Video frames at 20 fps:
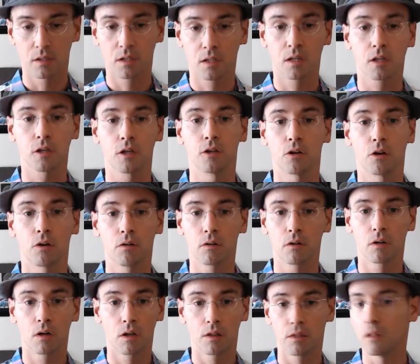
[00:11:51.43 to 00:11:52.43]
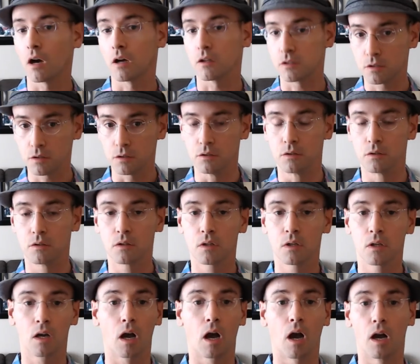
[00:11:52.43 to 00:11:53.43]
you know, not you.
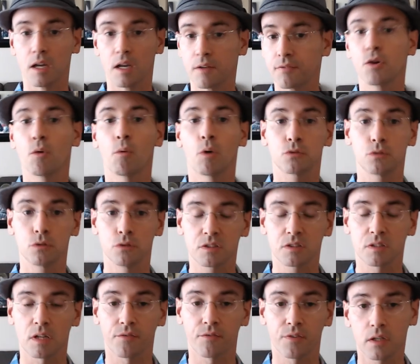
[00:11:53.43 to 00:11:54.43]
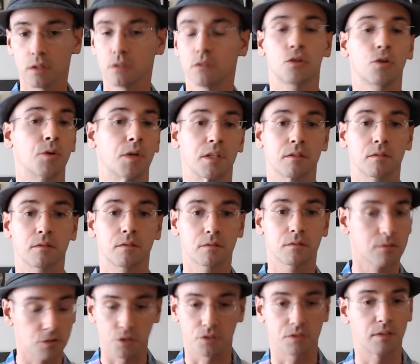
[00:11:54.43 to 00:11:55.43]
If you want to do something, do it.
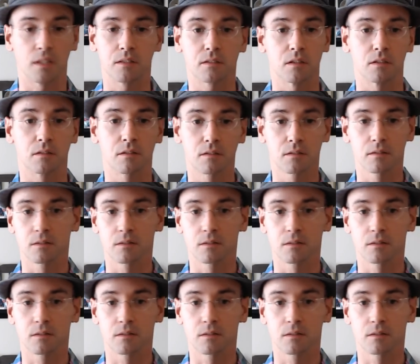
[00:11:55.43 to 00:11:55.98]
Just that's it.